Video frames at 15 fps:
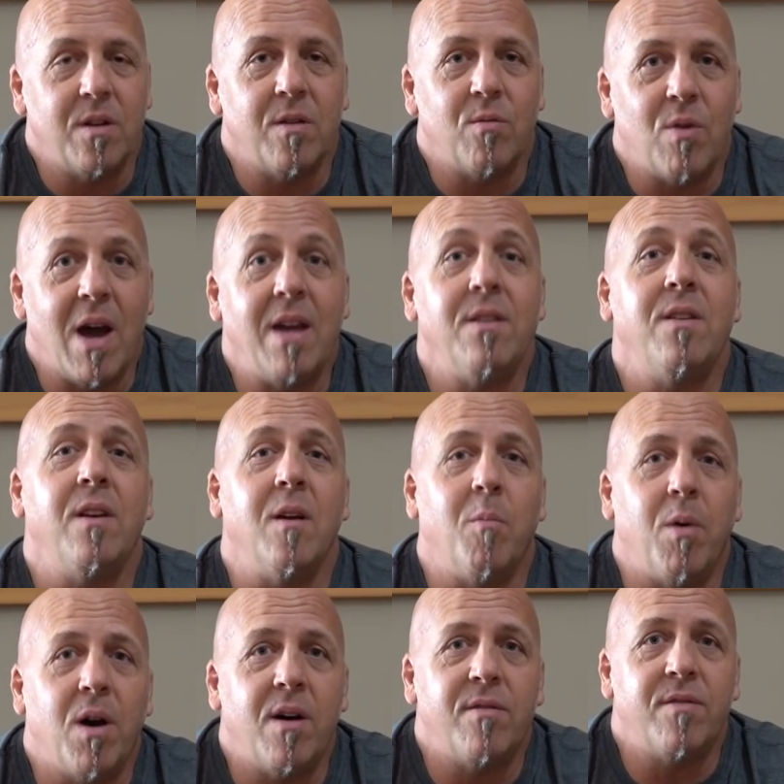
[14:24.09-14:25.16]
of rising
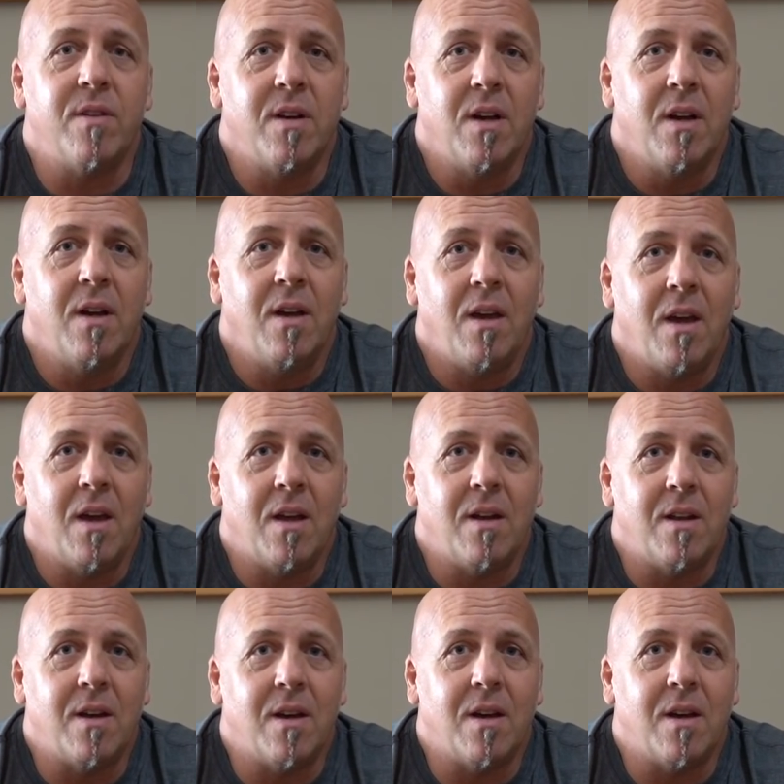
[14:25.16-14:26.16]
above and